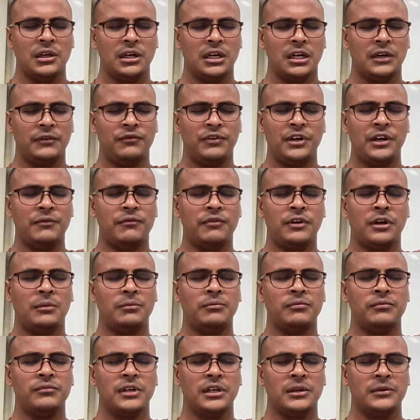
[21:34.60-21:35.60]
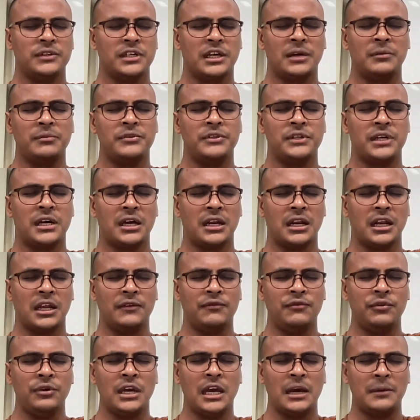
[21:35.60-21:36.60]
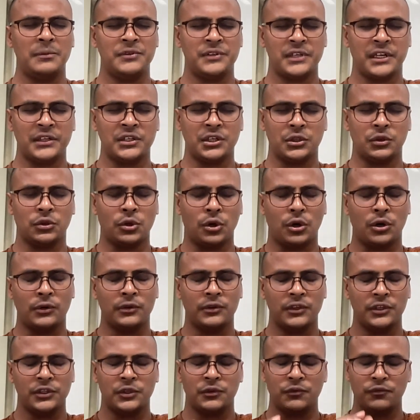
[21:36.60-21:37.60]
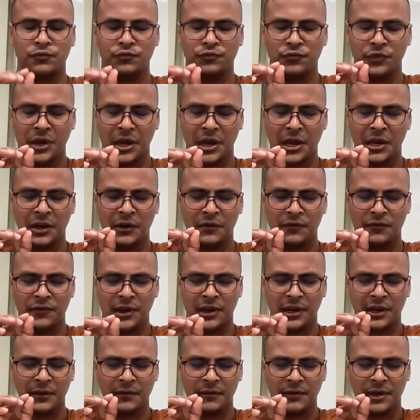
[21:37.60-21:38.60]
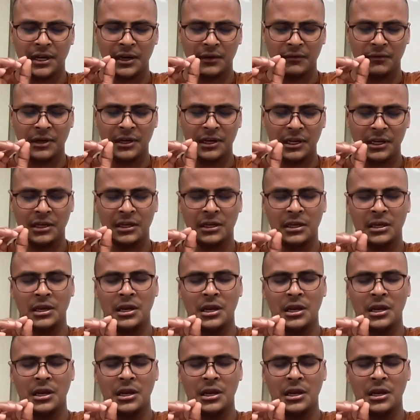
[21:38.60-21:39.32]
free from samsara. If you have such a thought, this is very, very, very, very